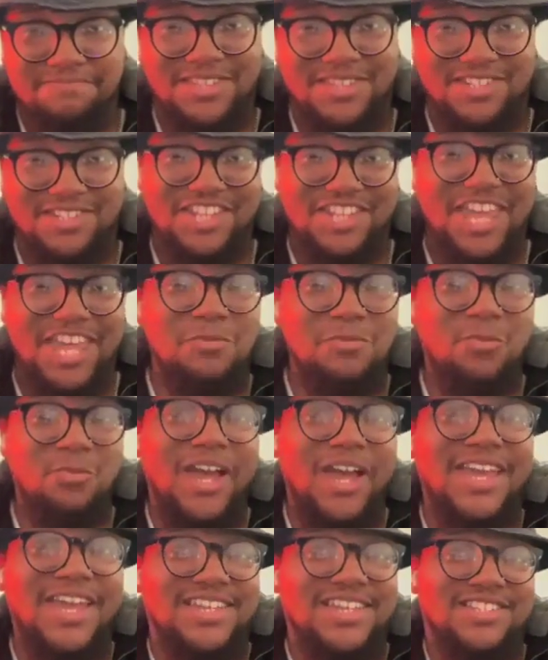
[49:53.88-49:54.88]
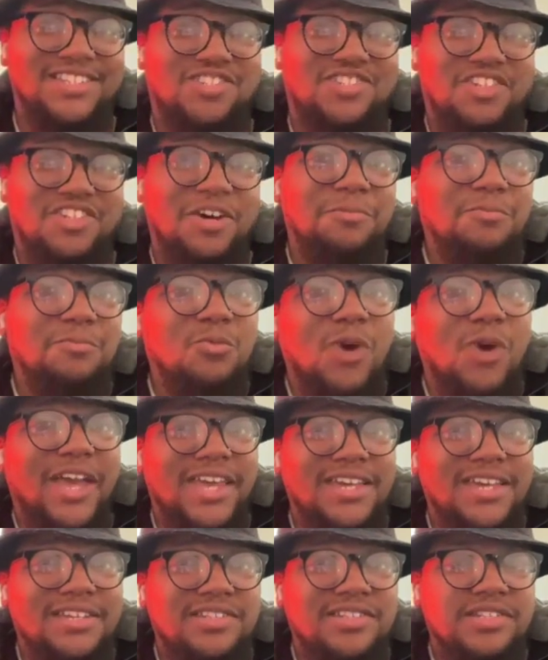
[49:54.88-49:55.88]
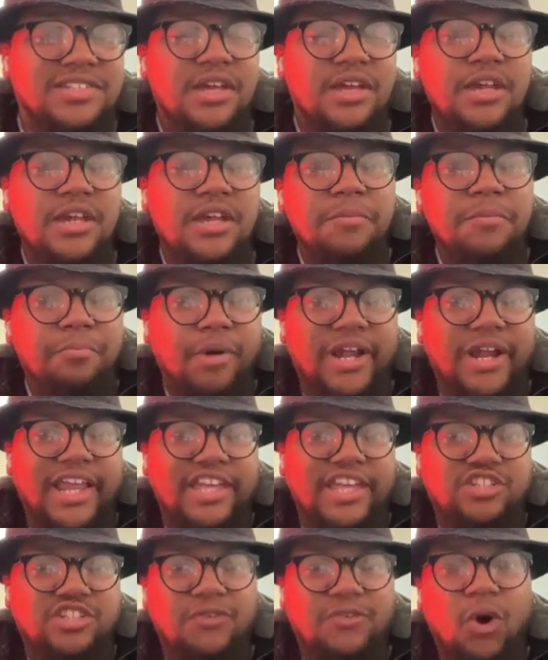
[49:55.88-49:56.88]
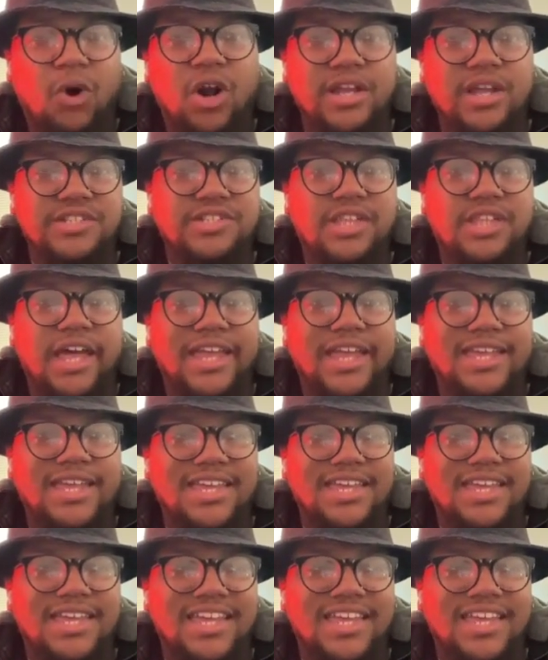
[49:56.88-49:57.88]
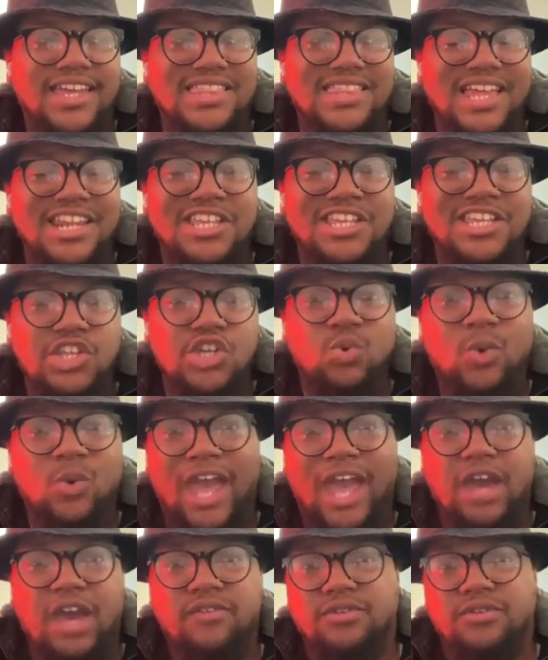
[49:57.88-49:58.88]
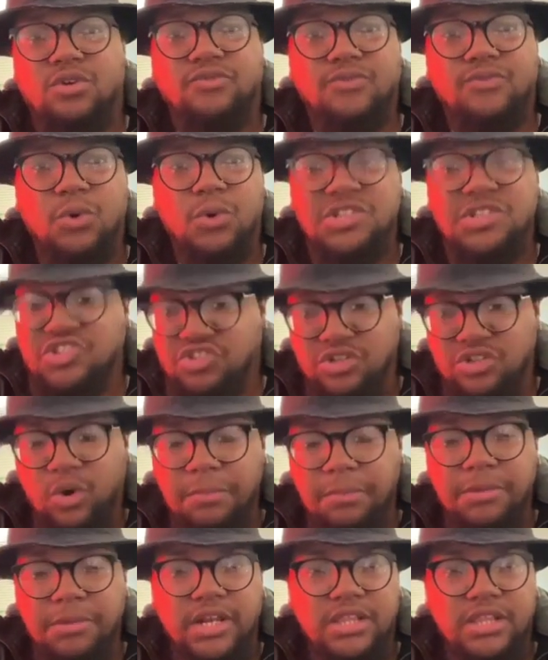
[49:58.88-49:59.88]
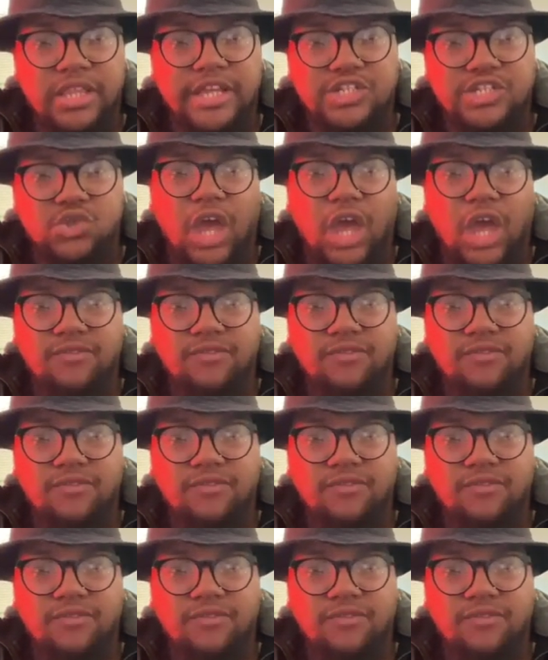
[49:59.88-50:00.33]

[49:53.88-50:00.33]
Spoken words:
the same way in some ways, but as far as like letting you have your voice, no, I'm gonna let you